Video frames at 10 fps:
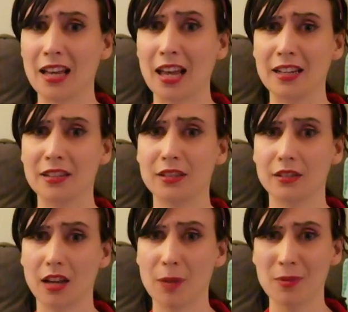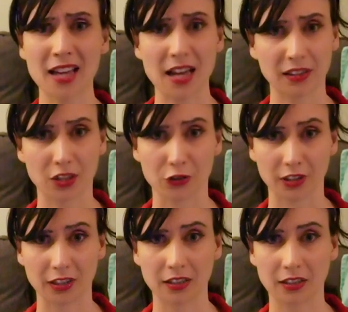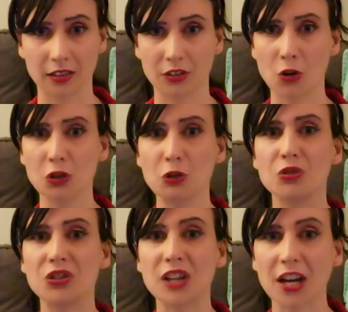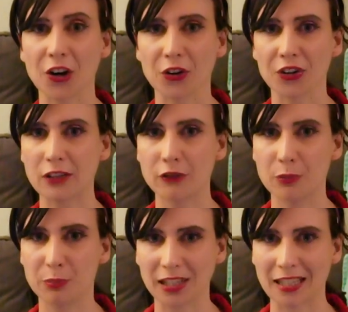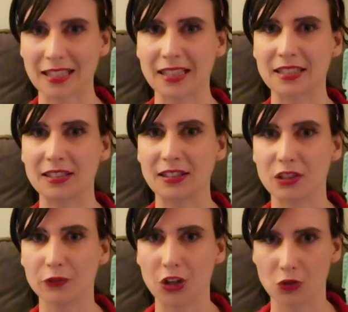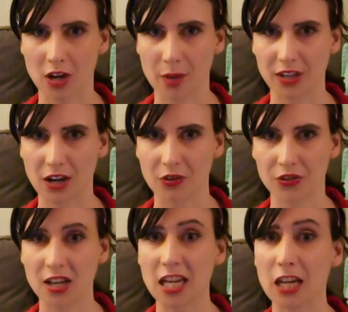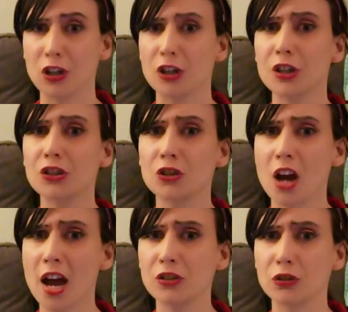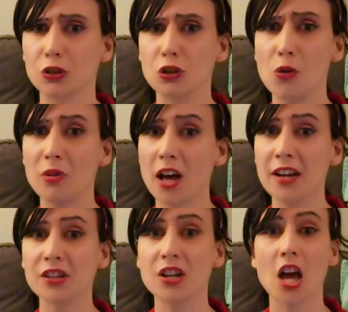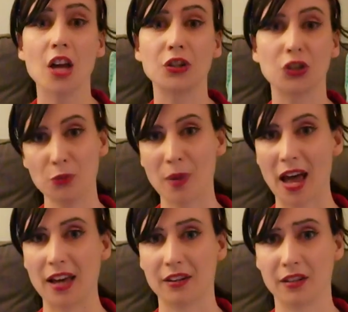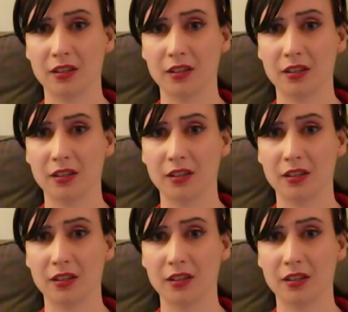And I mean that literally. Don't you dare even blink until this video comes out. If it hurts your eyes or you go blind, too bad.